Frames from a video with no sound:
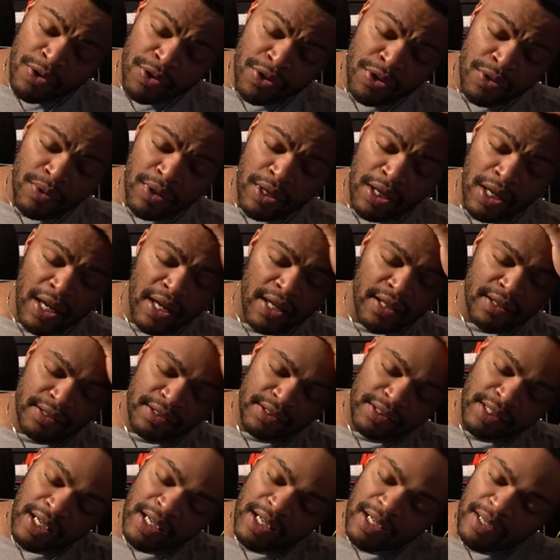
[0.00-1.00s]
you can't
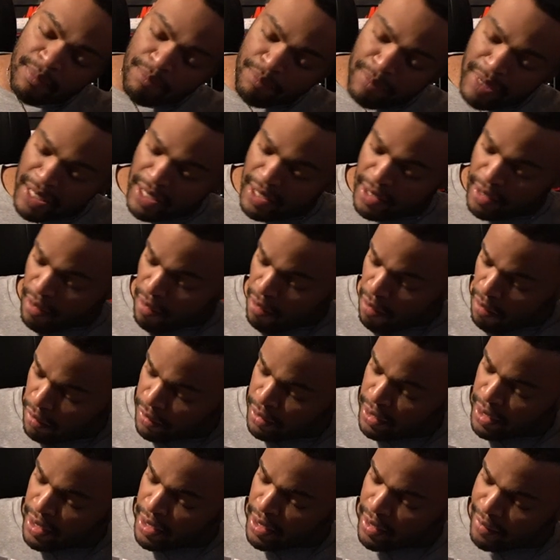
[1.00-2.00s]
stay in bed all
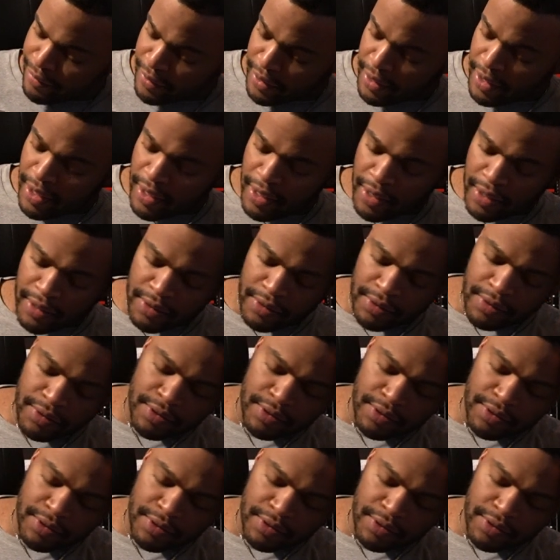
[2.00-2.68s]
day every day